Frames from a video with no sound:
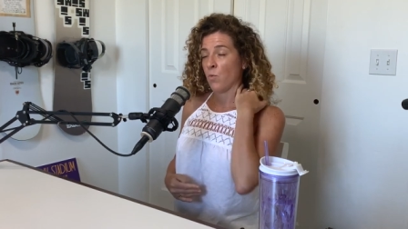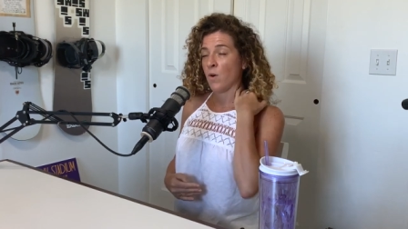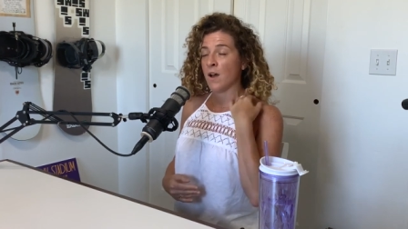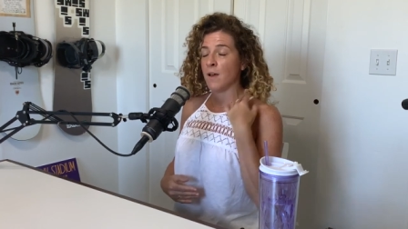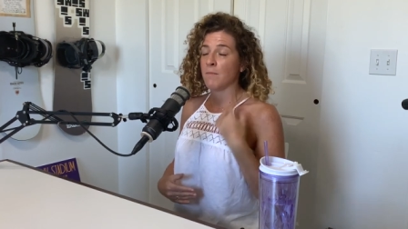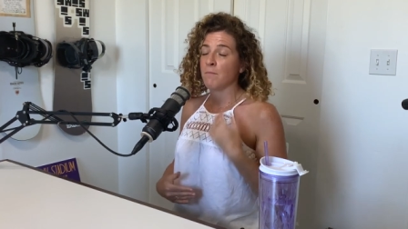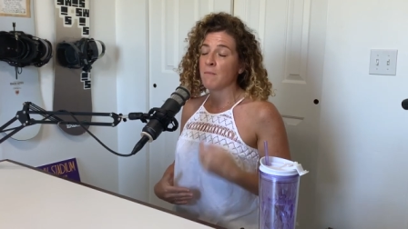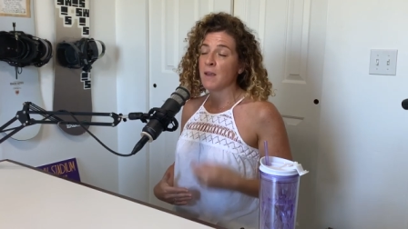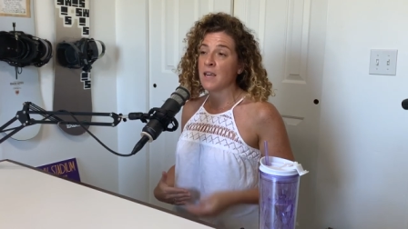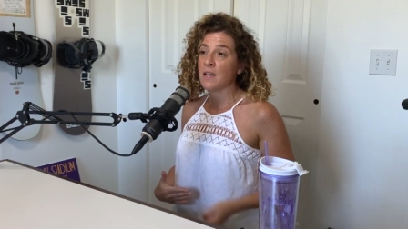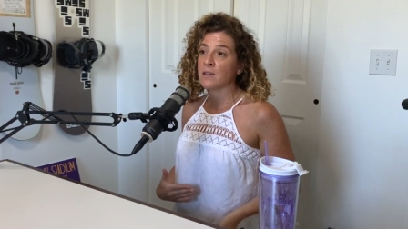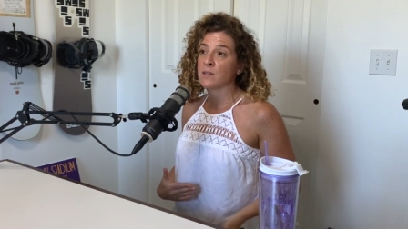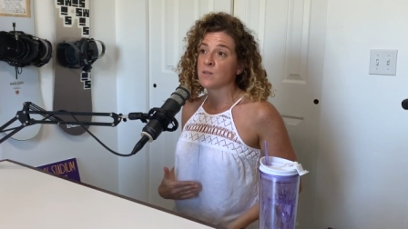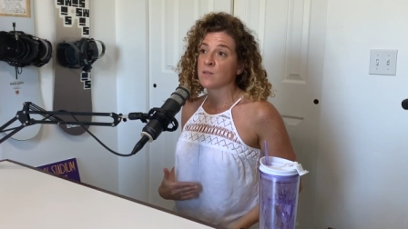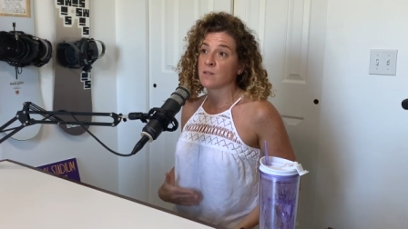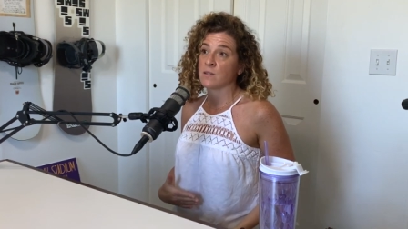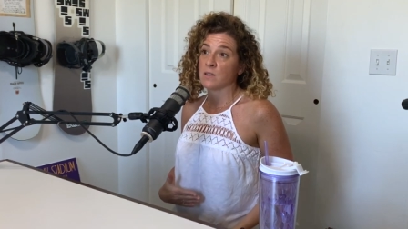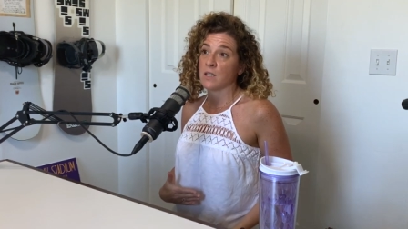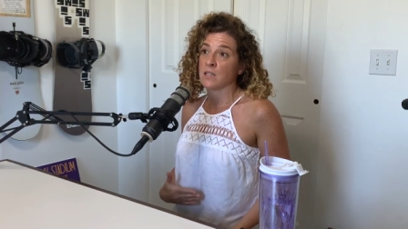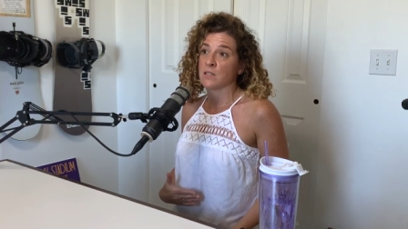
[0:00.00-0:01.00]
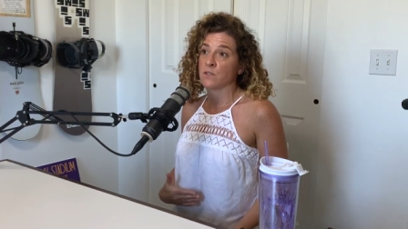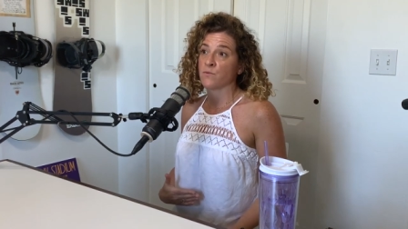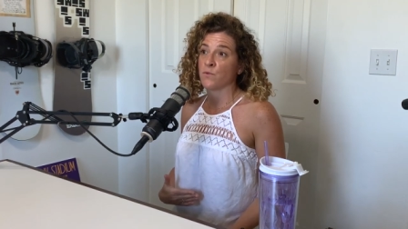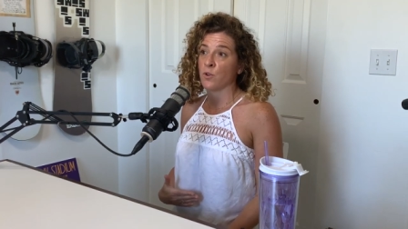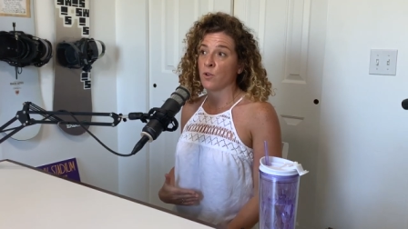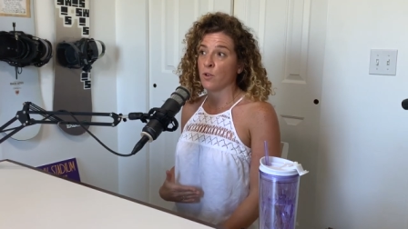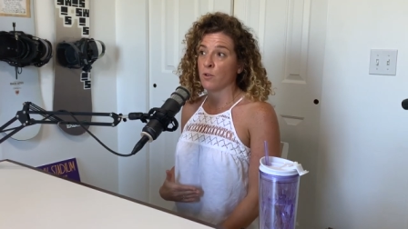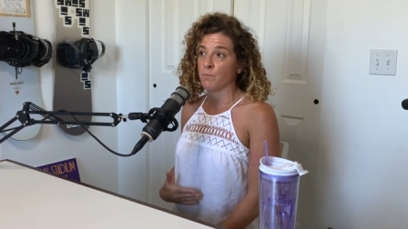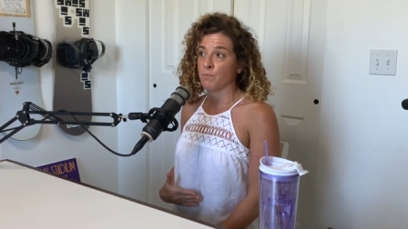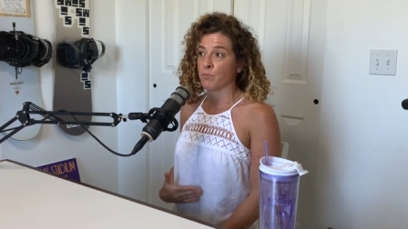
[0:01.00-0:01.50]
what makes
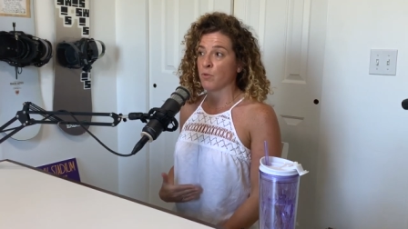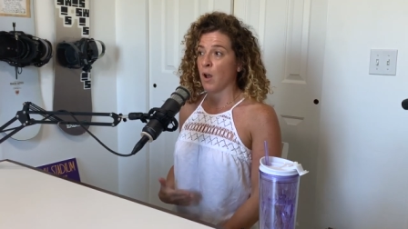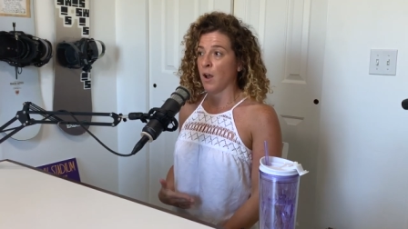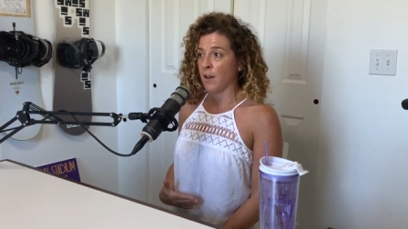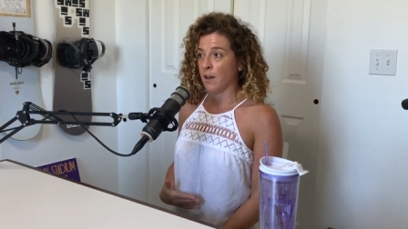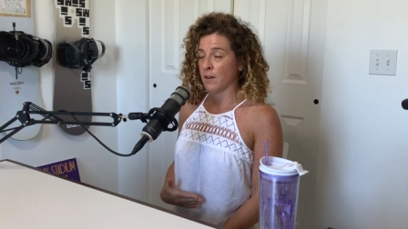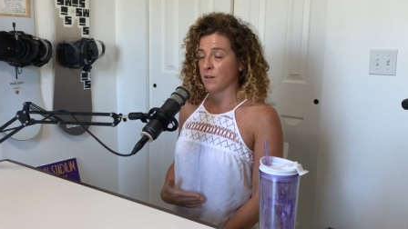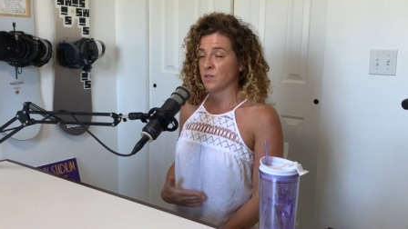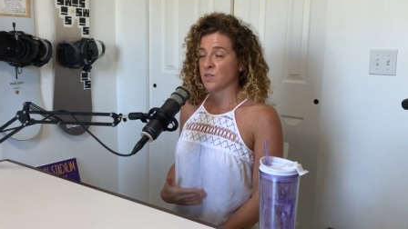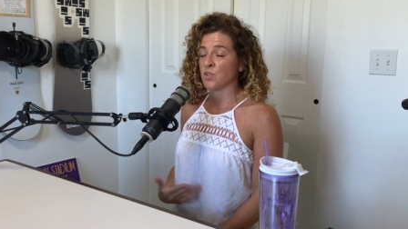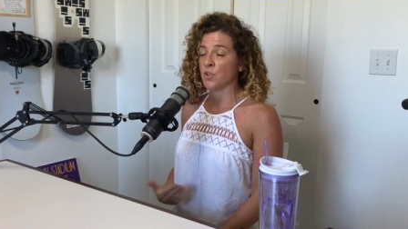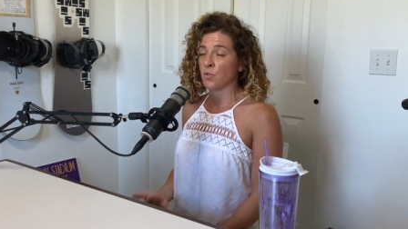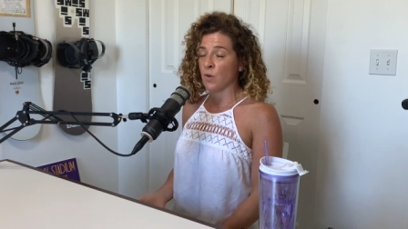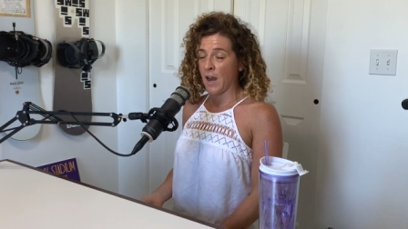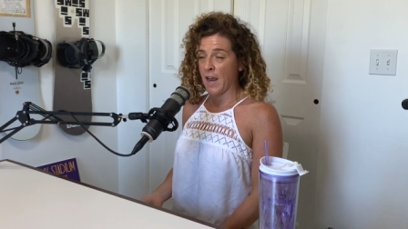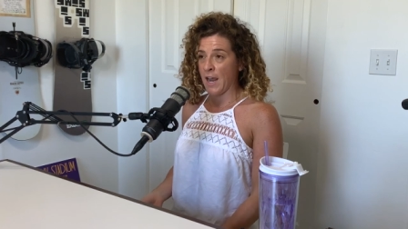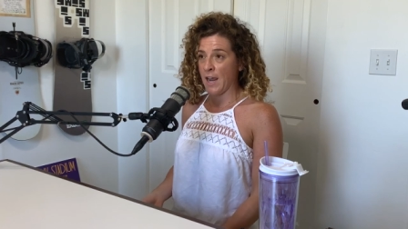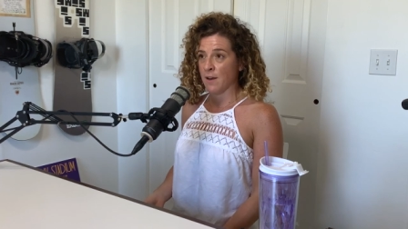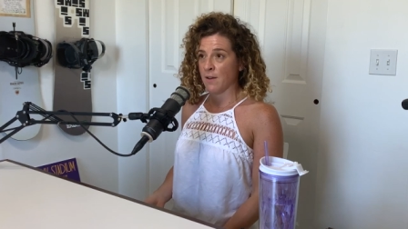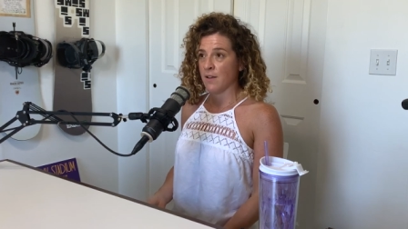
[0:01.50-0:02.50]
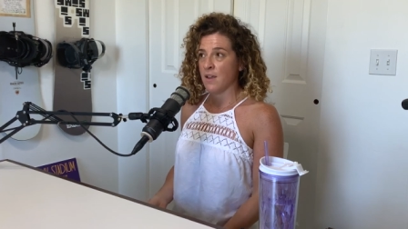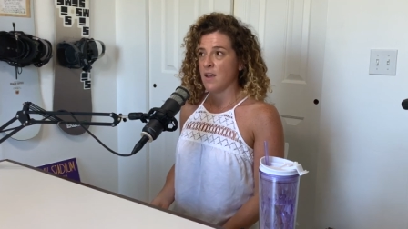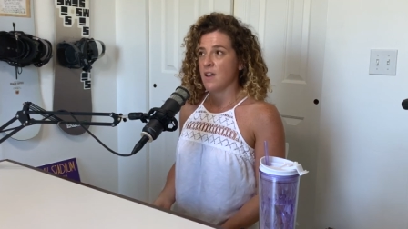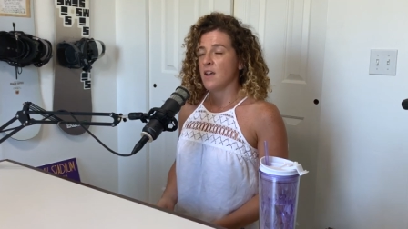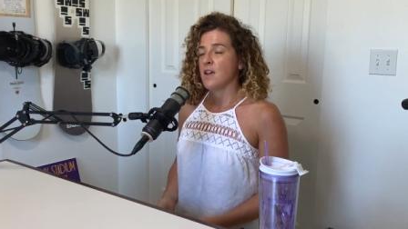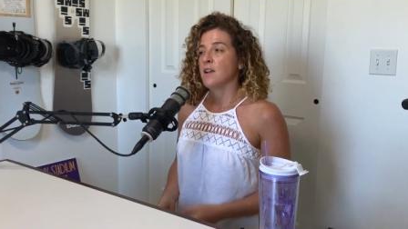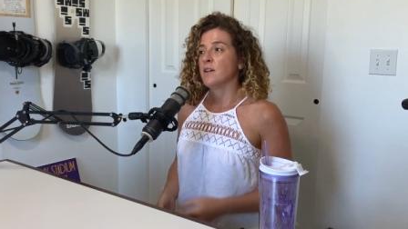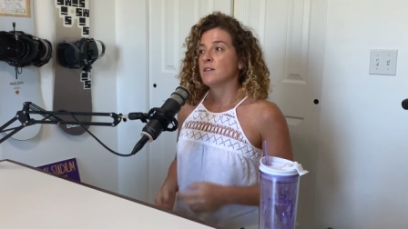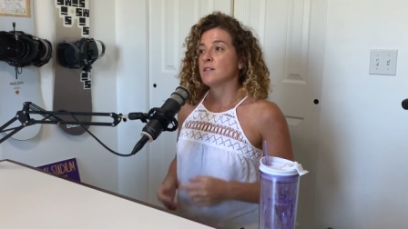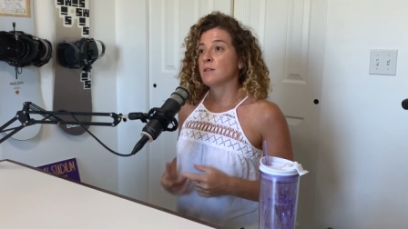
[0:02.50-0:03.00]
successful products great?
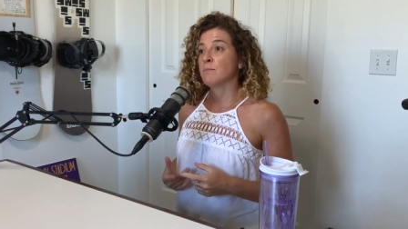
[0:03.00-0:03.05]
Yep.